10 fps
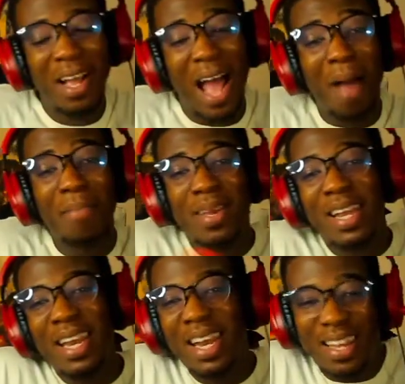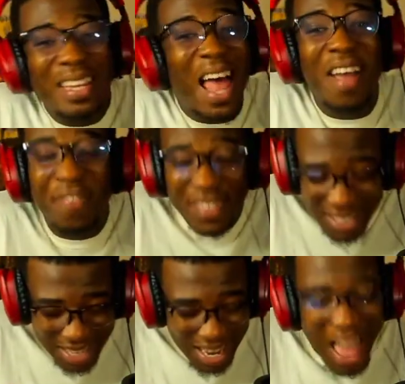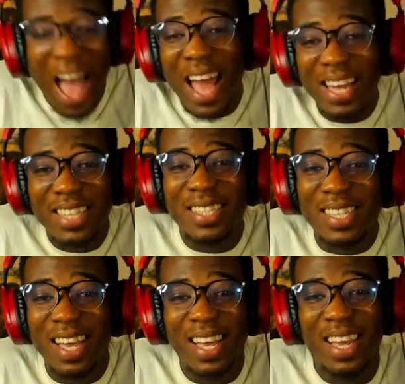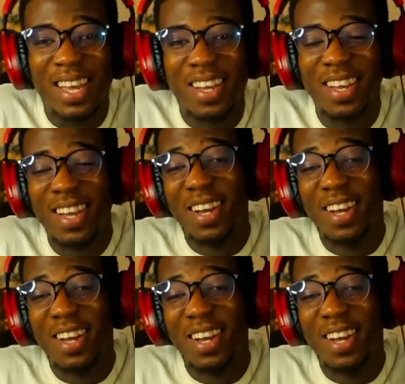I mean, life is light, eh?